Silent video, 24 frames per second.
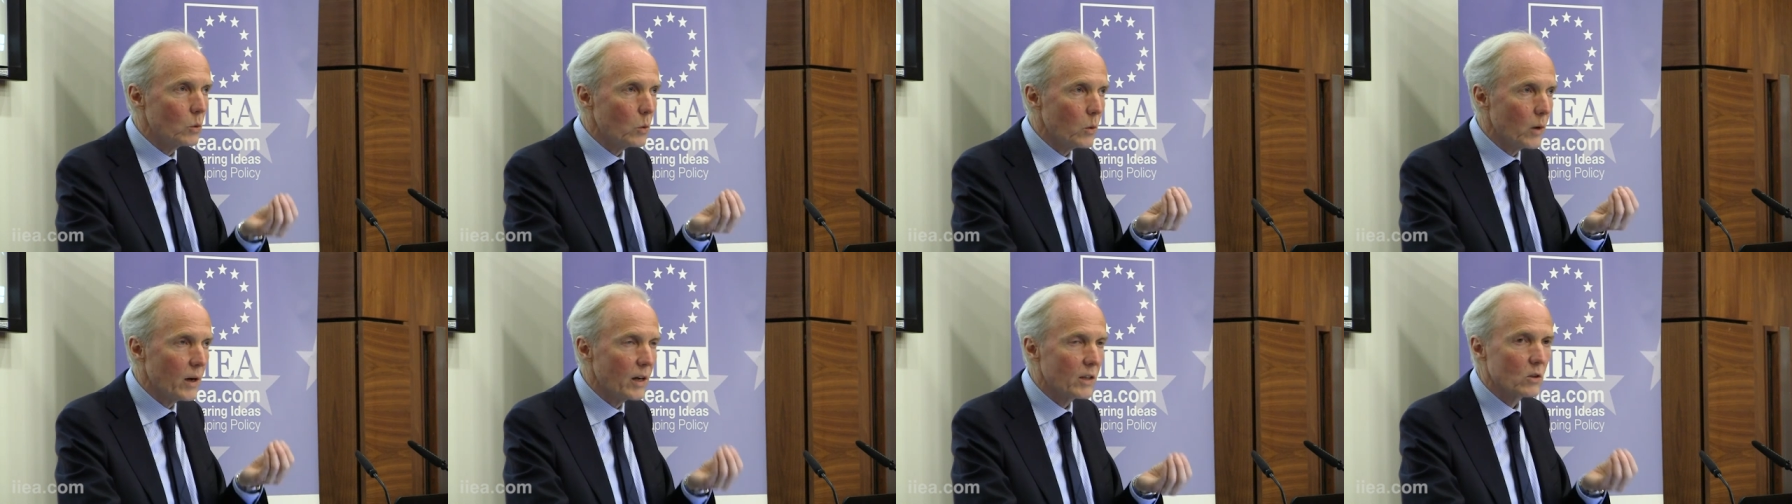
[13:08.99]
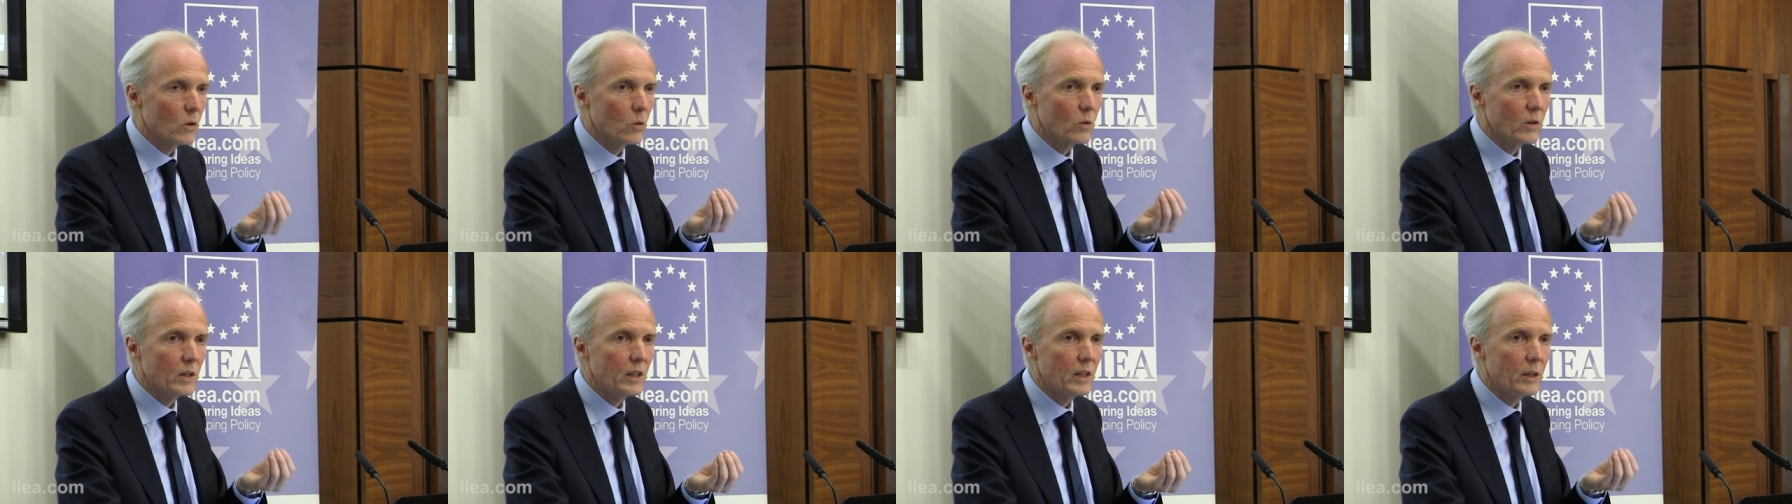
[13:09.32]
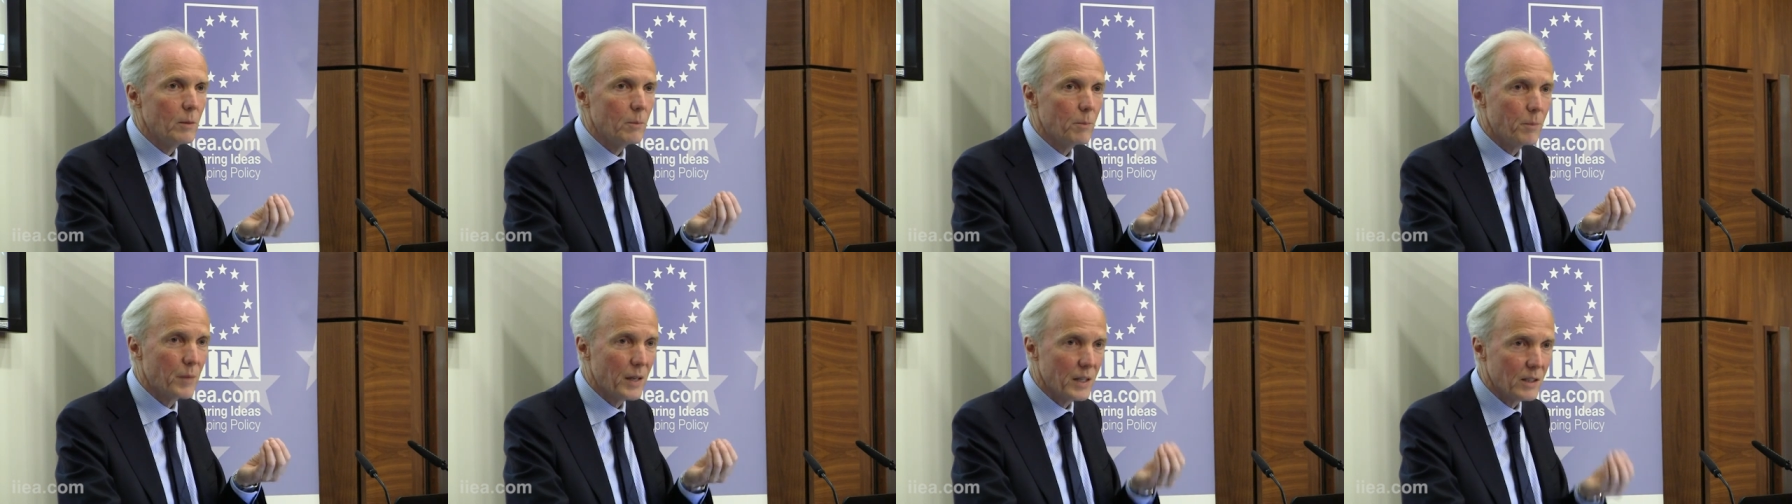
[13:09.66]
who has
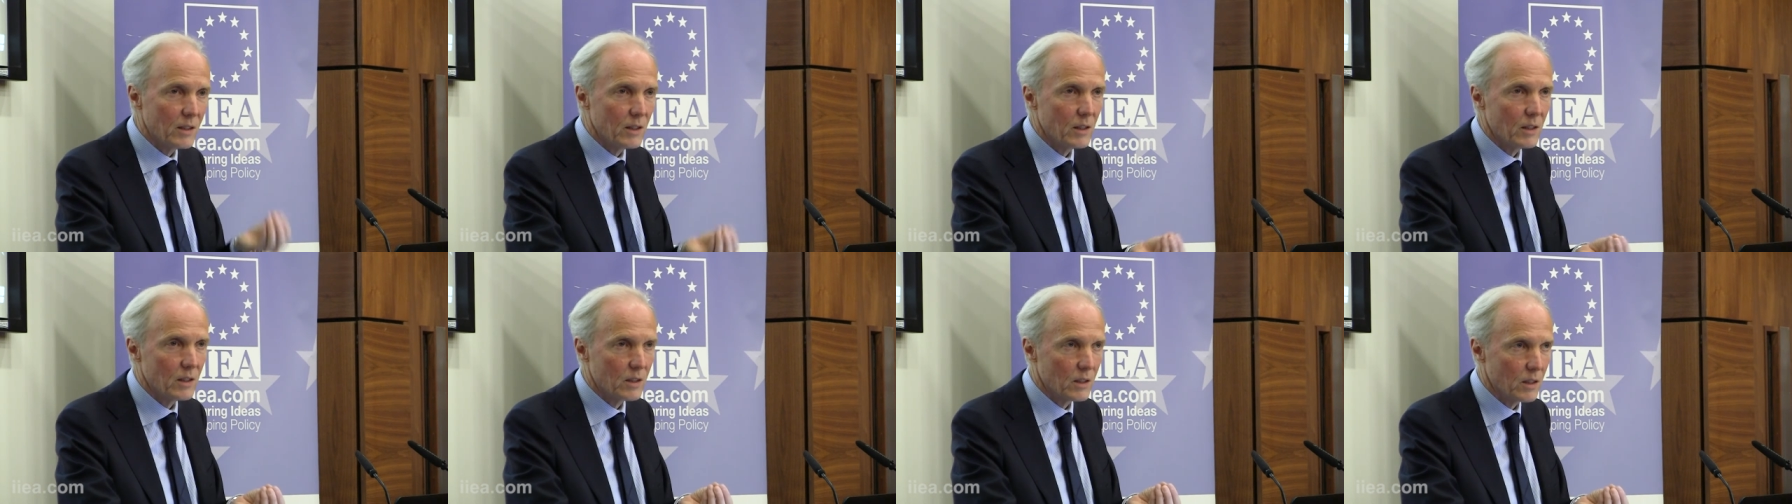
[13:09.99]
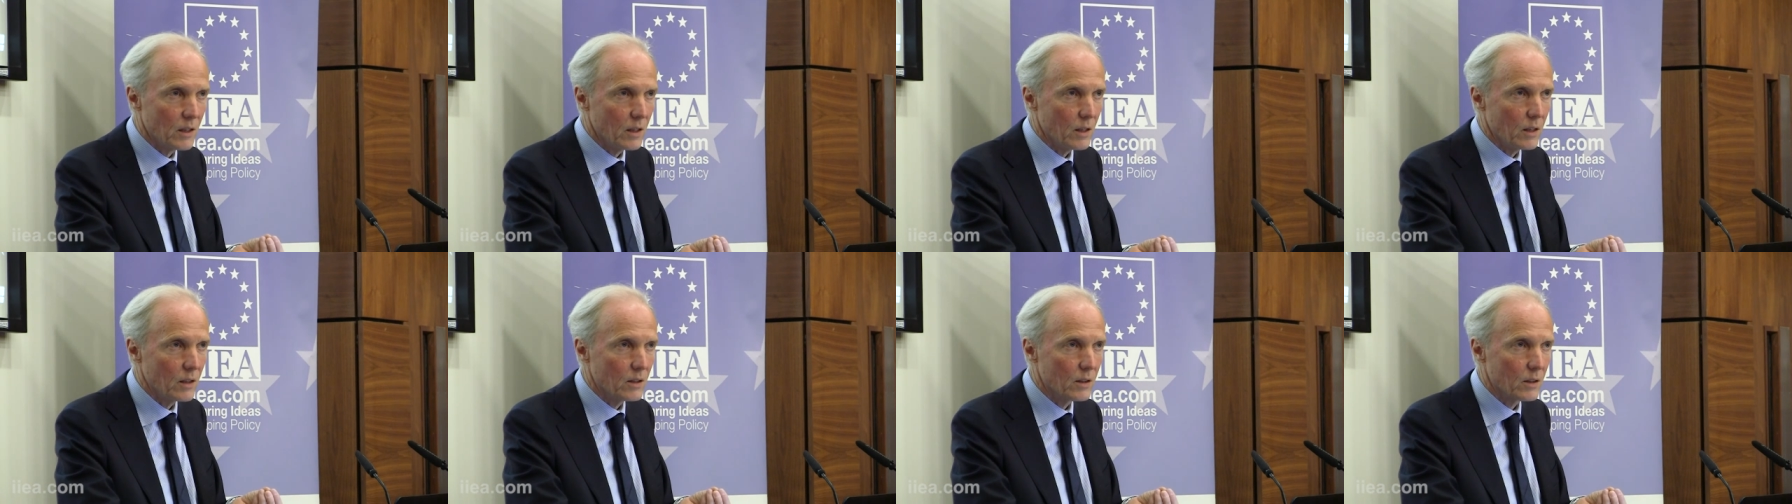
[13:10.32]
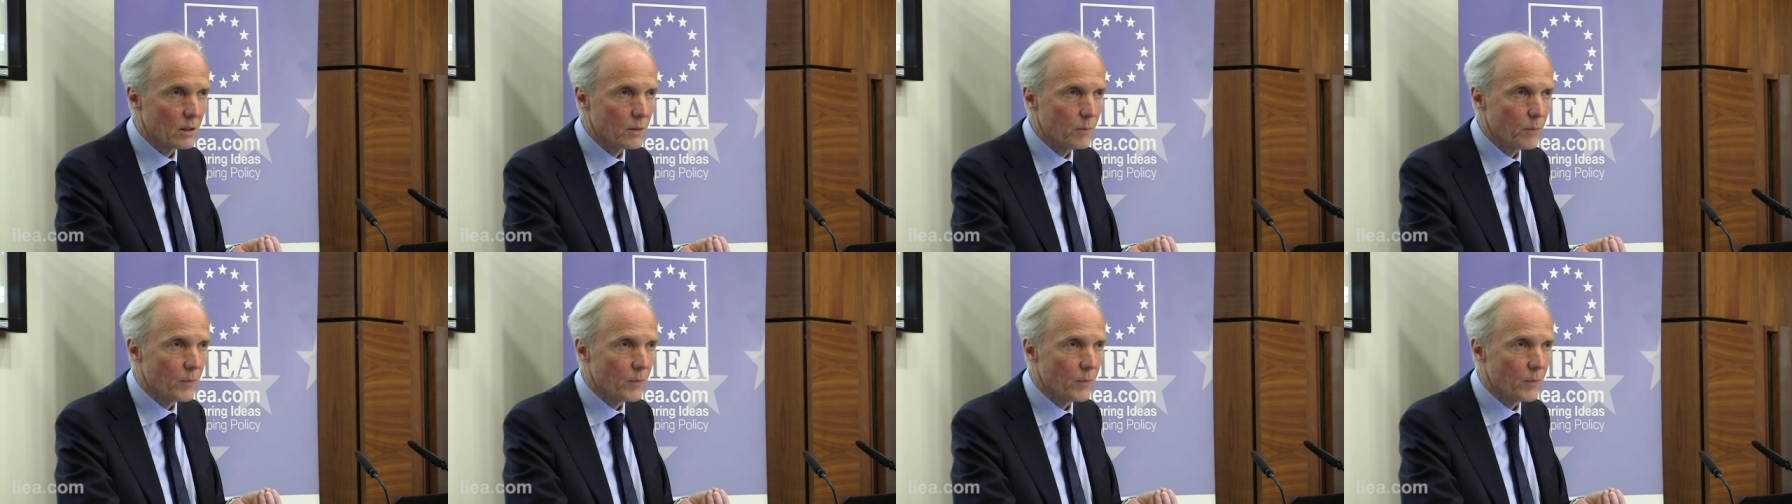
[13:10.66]
only basic skills.